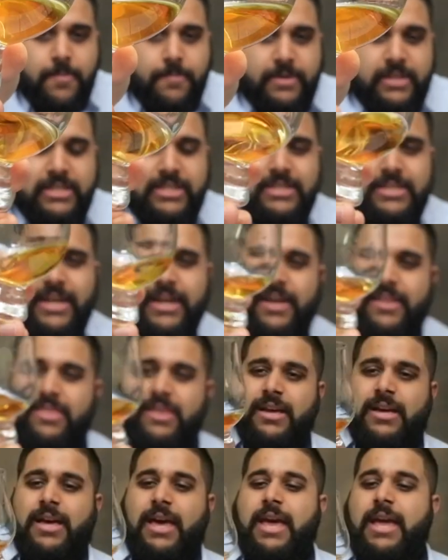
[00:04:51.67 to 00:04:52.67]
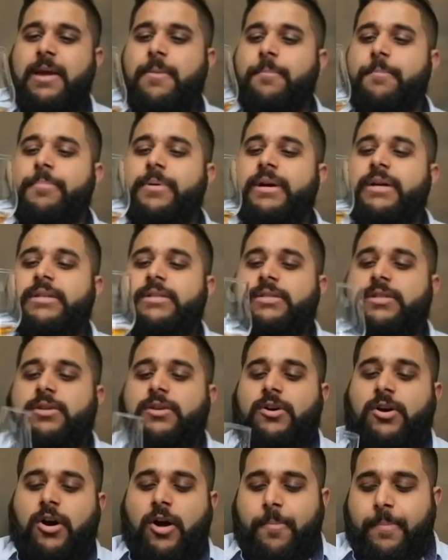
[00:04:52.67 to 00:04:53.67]
But this is like, I think, a burnt
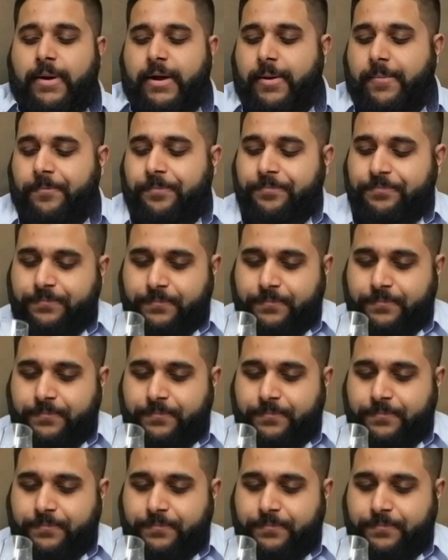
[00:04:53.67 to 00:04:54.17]
copper.